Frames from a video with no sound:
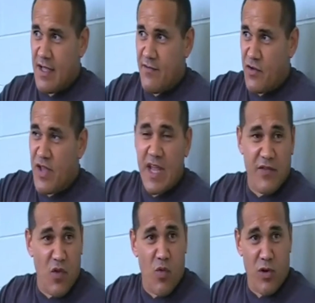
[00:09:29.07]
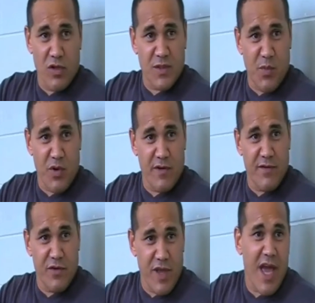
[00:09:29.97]
If you're taking the world's point of
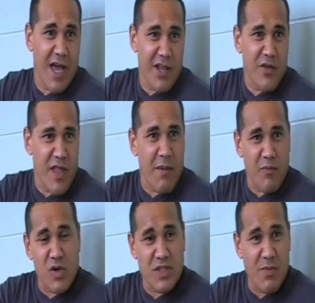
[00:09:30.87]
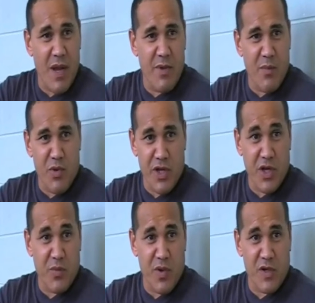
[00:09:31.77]
view, that person might be a pretty
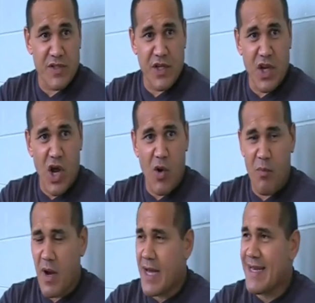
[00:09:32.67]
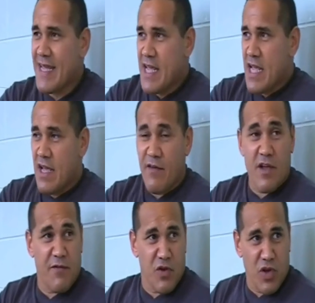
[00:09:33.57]
good person, you know. But
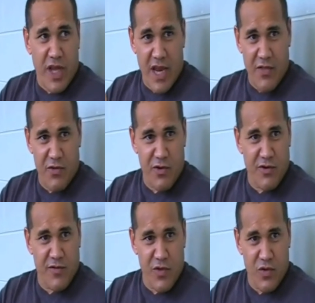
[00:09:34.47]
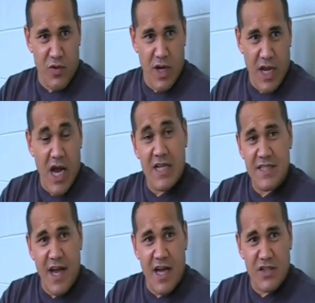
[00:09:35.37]
if you look at it through
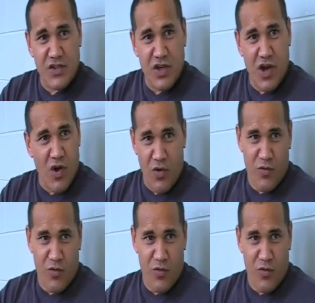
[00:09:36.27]
God's eyes, you know,